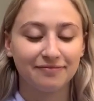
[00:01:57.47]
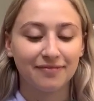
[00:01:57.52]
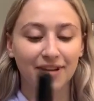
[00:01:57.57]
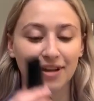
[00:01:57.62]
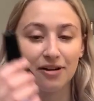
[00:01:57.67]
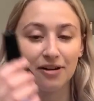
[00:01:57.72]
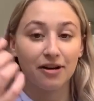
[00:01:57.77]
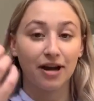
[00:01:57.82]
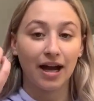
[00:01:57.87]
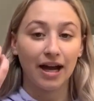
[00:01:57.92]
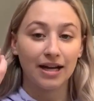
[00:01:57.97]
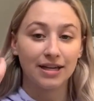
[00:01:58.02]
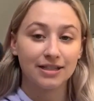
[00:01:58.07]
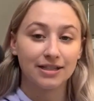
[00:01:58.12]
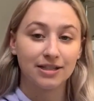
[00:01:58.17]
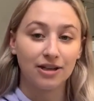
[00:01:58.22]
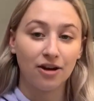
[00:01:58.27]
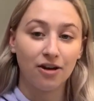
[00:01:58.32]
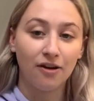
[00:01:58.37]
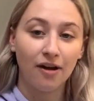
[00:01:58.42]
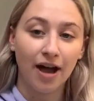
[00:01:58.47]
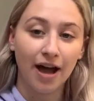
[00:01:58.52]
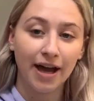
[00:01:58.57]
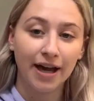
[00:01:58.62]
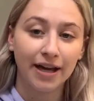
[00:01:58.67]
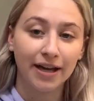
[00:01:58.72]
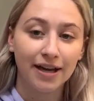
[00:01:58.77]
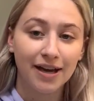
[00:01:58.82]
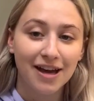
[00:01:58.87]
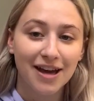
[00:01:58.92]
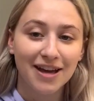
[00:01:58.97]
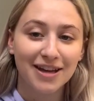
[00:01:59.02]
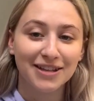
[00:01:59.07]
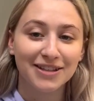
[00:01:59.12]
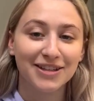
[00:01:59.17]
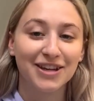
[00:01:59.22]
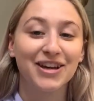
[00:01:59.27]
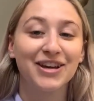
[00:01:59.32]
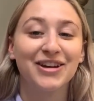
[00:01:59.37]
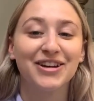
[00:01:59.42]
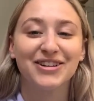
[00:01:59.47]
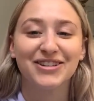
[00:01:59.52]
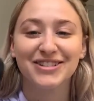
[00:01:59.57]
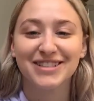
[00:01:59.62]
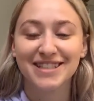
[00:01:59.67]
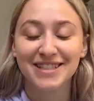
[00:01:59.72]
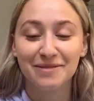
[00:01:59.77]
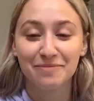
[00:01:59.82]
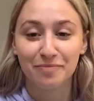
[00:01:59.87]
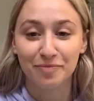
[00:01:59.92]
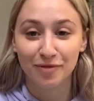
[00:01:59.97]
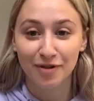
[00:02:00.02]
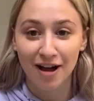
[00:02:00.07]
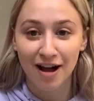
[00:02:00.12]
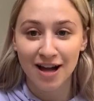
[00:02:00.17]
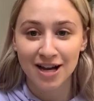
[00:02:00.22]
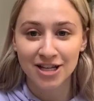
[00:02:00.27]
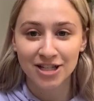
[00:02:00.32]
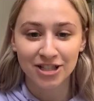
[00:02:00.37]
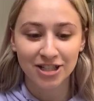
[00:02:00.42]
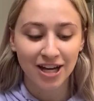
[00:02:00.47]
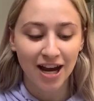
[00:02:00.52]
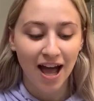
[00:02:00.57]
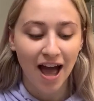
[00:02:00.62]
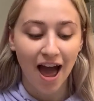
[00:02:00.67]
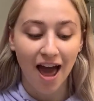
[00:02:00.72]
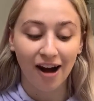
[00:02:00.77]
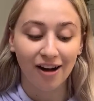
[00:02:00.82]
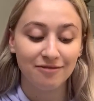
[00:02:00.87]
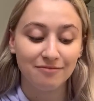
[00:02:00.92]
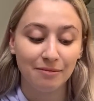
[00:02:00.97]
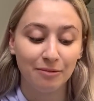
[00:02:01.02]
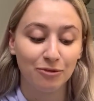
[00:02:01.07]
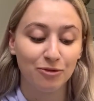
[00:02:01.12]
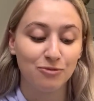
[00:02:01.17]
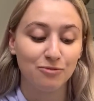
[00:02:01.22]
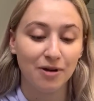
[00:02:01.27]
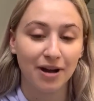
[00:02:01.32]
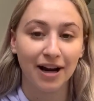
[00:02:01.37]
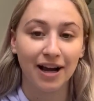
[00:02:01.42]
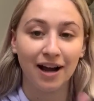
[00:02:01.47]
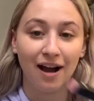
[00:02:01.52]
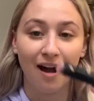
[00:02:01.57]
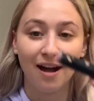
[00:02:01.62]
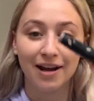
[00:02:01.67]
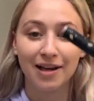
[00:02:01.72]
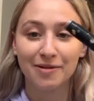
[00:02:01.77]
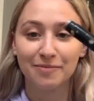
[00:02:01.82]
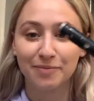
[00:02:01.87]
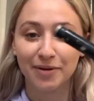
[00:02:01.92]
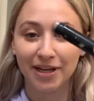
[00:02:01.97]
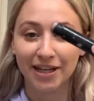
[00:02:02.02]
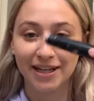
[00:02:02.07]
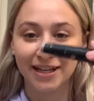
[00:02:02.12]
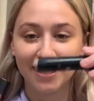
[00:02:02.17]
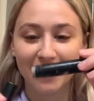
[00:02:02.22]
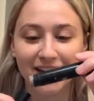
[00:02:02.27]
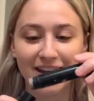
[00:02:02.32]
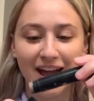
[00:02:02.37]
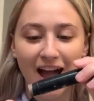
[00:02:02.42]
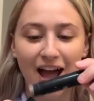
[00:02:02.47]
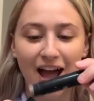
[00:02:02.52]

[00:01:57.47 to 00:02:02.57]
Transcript: Okay, so I use a brush. I don't remember when I got it, but I